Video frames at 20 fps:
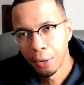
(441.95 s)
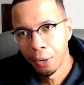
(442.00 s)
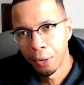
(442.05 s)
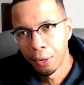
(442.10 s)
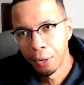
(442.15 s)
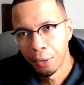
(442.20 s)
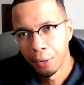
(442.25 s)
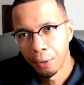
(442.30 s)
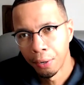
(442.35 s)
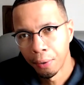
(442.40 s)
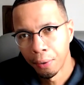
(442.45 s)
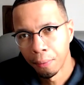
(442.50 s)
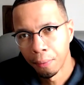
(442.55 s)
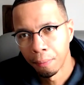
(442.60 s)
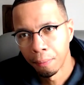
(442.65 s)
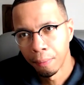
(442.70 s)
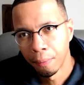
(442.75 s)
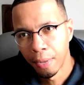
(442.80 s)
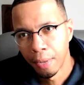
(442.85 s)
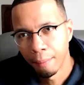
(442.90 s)

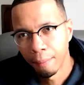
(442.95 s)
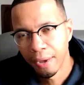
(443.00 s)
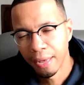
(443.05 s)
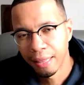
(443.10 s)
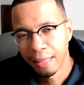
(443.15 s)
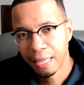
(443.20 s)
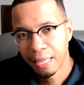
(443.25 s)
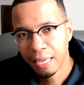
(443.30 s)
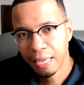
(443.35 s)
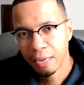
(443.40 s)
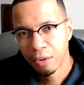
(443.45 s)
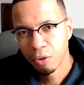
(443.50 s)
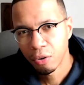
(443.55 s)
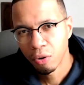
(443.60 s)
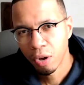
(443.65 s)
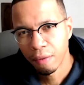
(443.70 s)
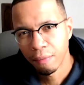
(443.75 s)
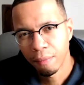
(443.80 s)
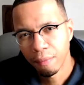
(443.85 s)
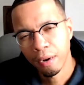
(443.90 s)
And by then
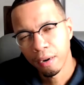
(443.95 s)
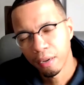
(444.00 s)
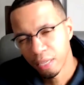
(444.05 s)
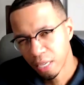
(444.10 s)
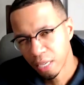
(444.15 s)
you'll have about a